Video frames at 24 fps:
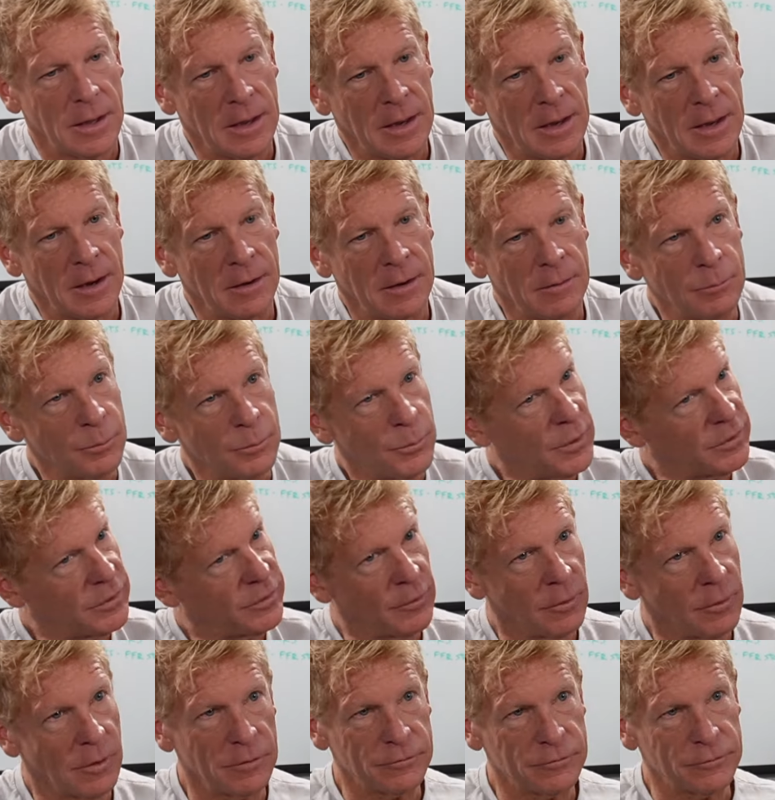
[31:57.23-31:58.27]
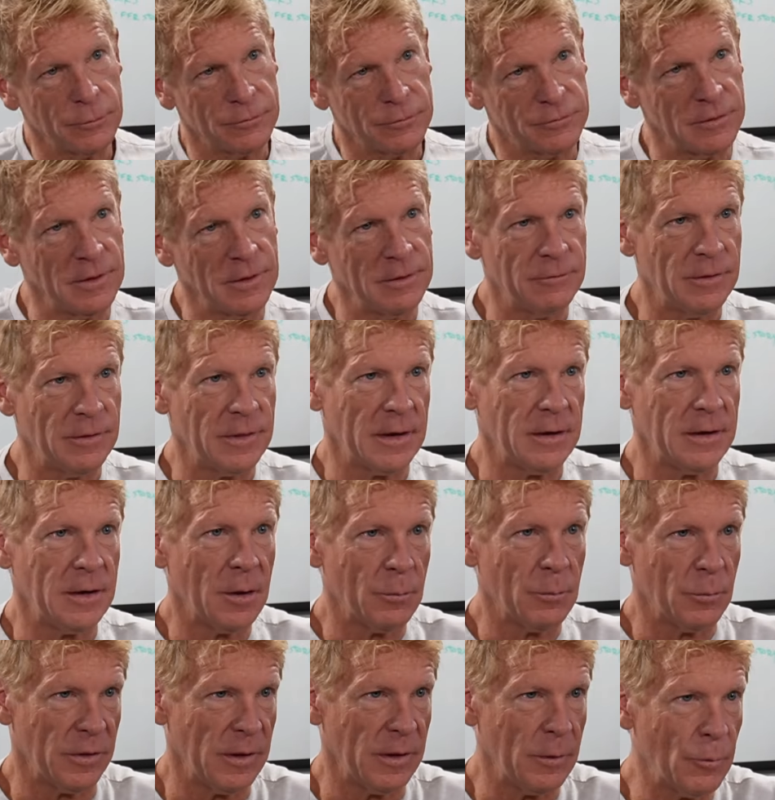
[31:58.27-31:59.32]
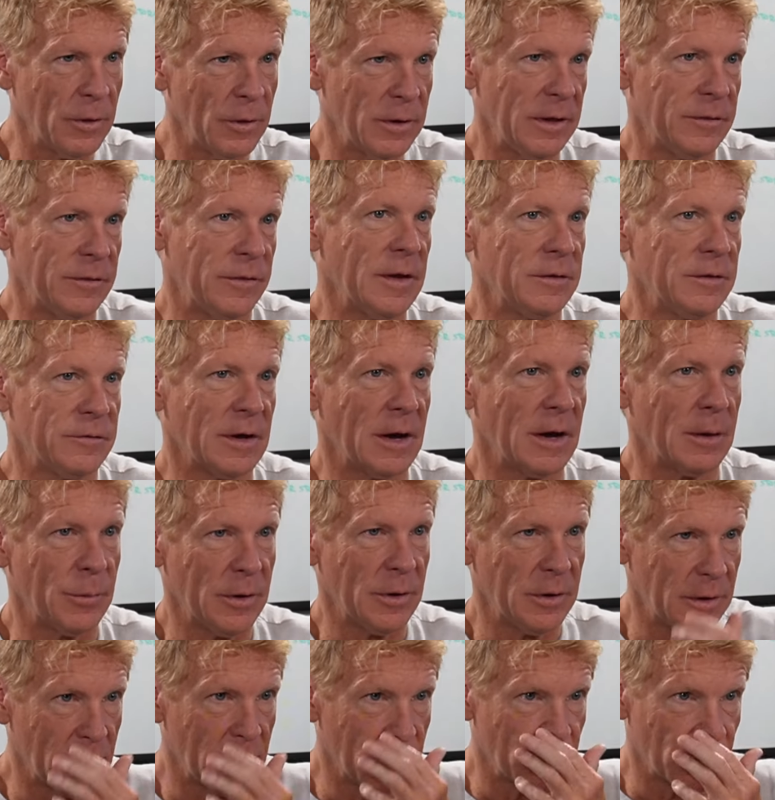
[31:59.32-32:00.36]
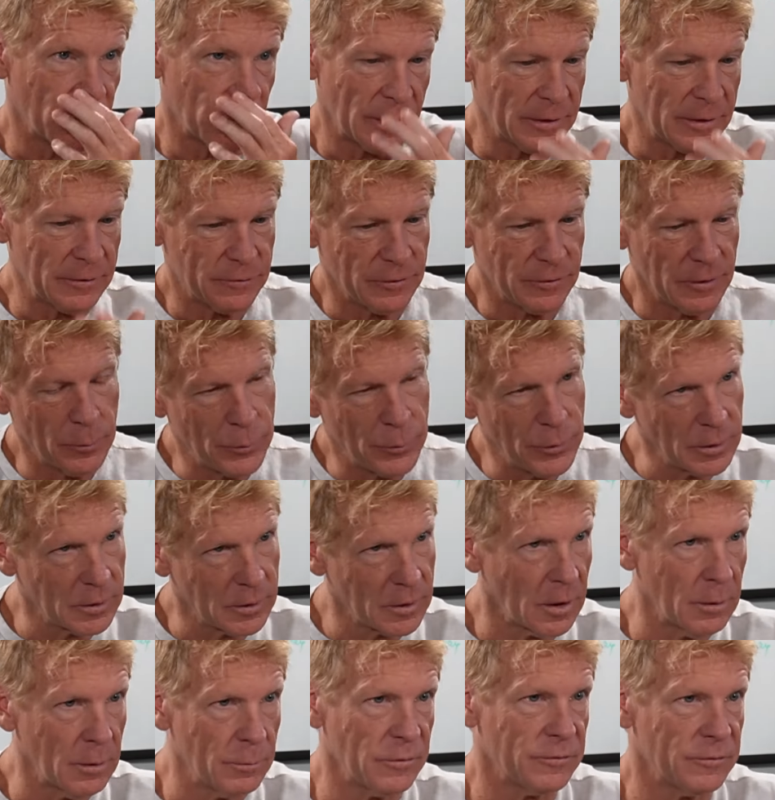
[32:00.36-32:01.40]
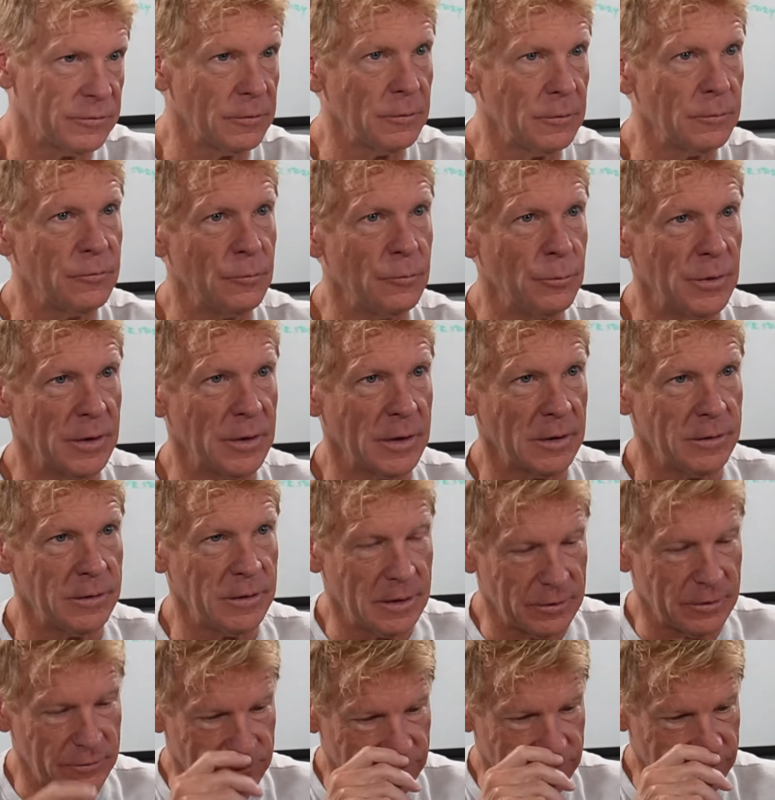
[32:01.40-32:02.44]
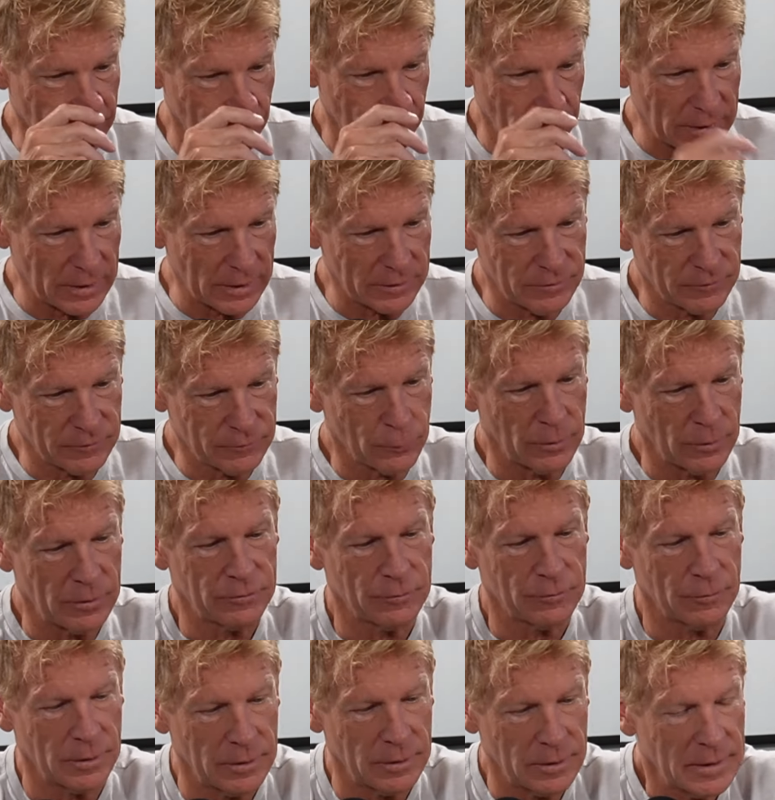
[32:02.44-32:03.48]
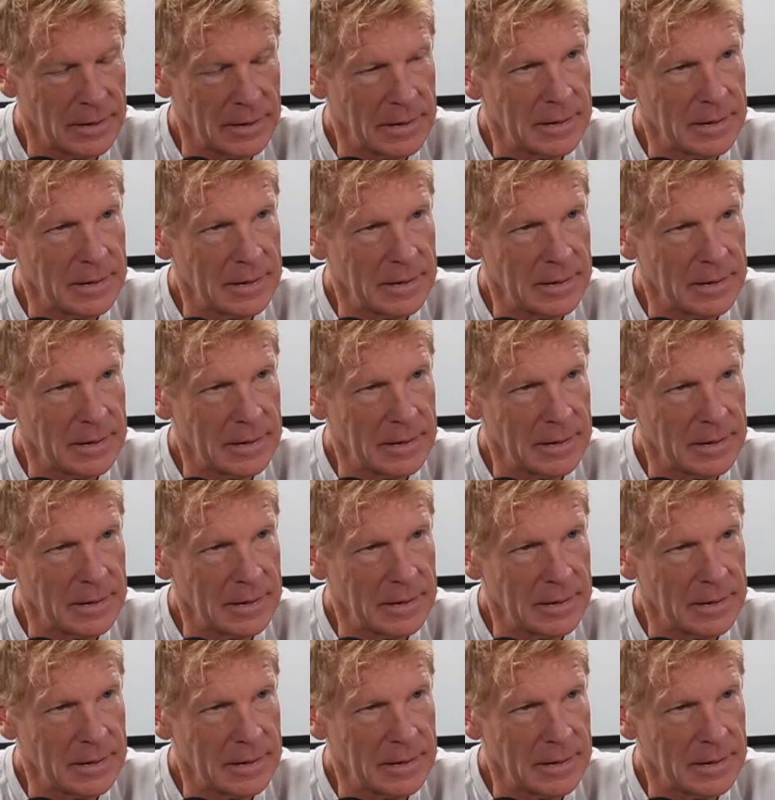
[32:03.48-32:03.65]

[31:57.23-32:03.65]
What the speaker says: But they're also a slave to that number. They want to get that top end number, right? Mm-hmm. So they'll put a carb that's a little too big on the engine. So we got this Windsor in,